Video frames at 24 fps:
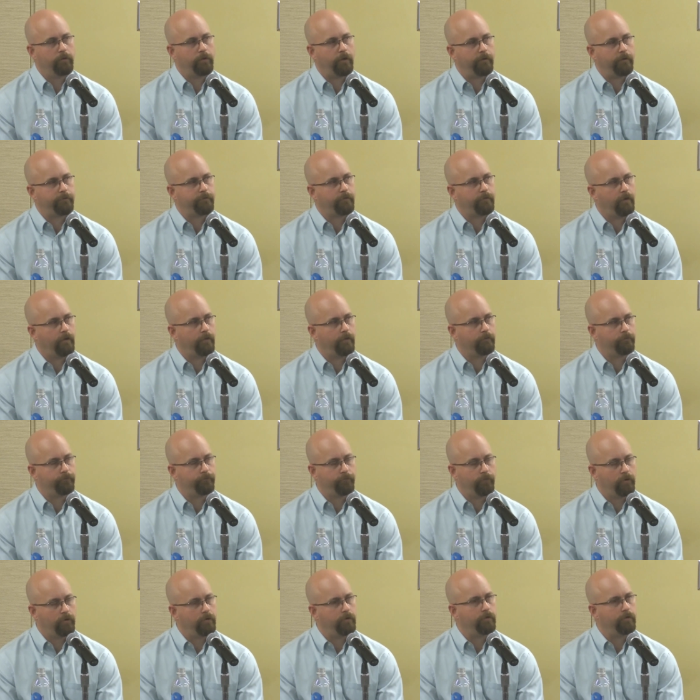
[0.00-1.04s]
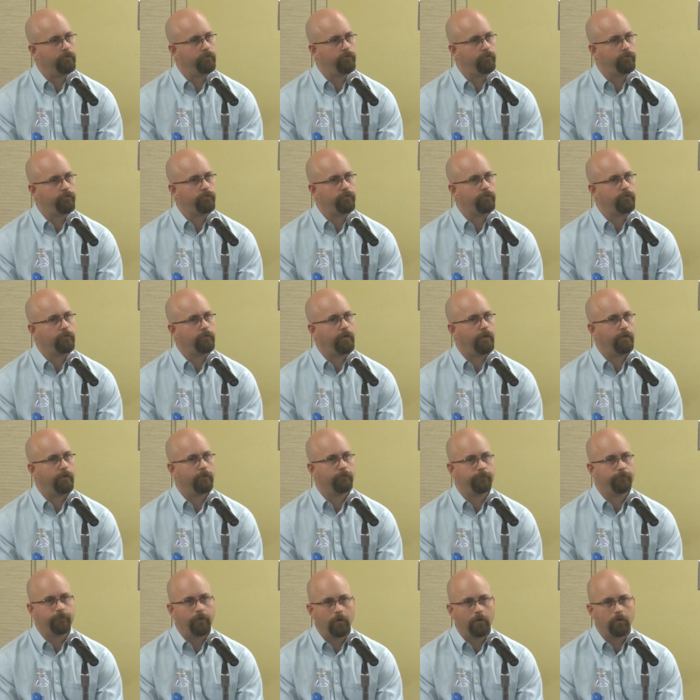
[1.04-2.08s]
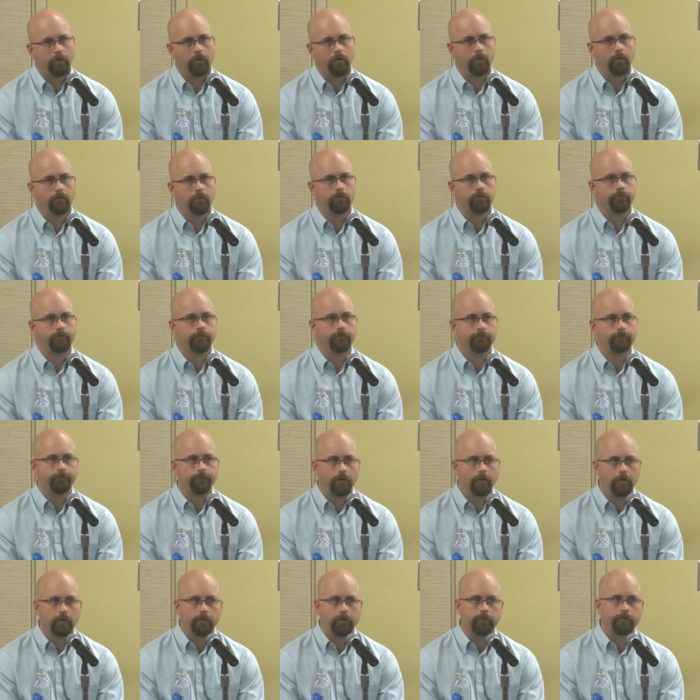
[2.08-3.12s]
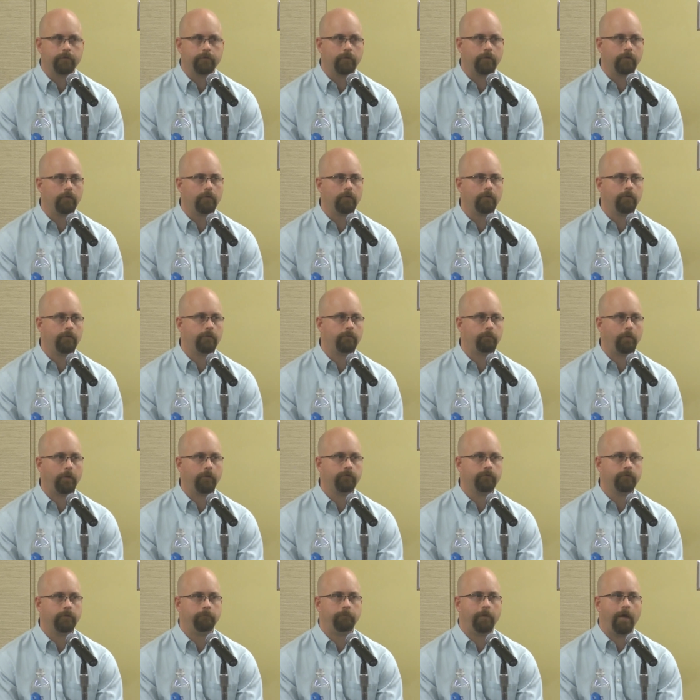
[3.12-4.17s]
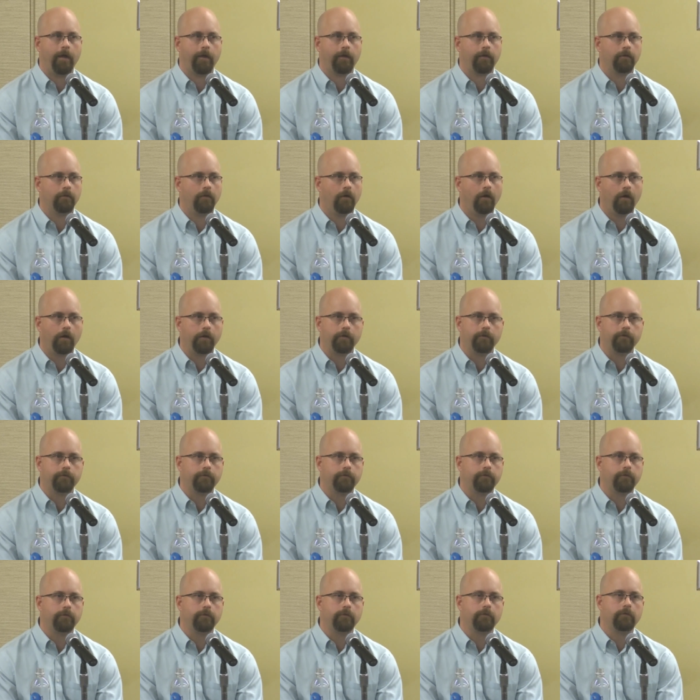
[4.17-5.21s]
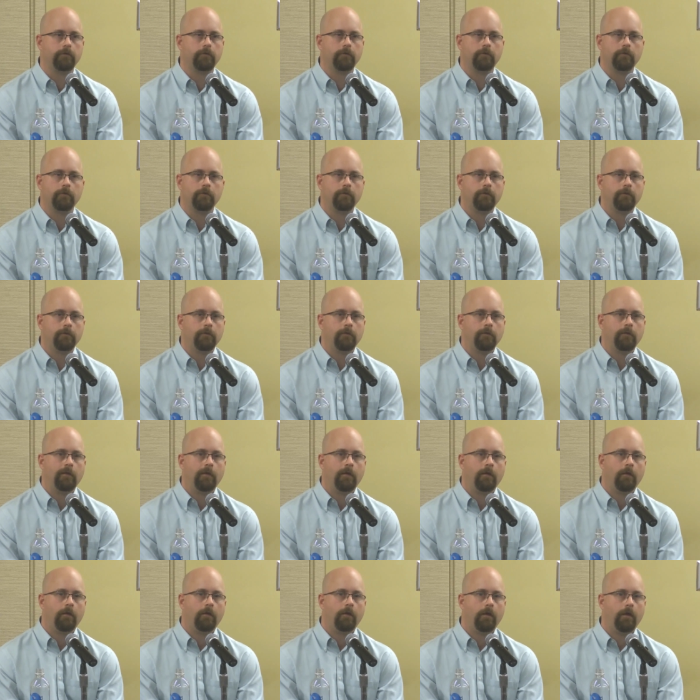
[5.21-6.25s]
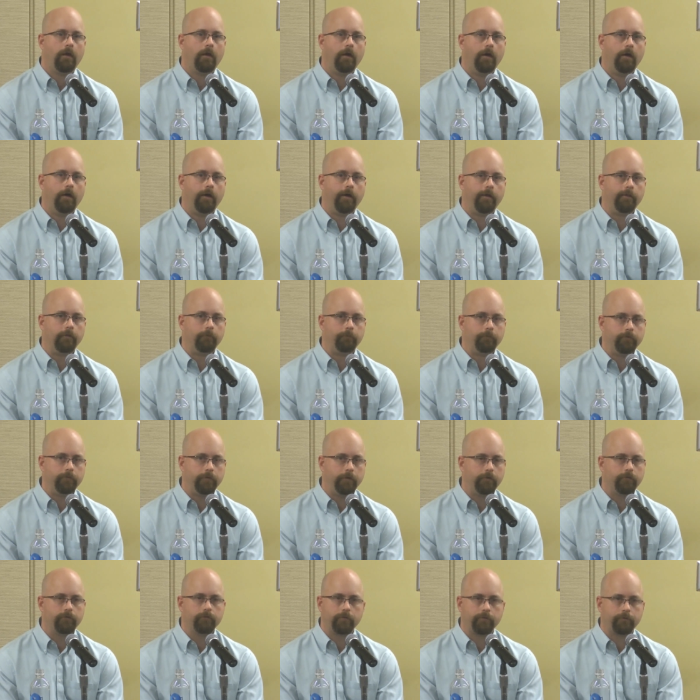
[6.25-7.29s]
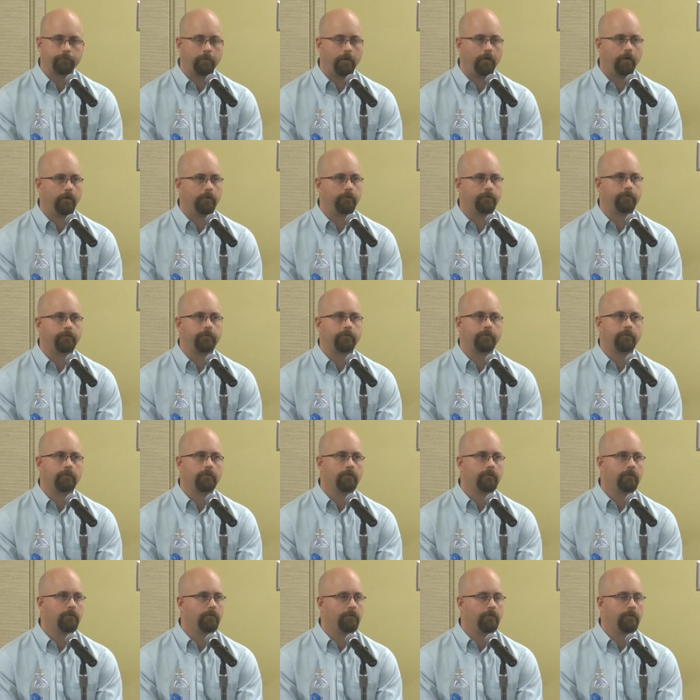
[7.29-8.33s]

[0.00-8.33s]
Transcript: when I saw the footage and the photos from Ferguson, especially back in August, uh, and the police response,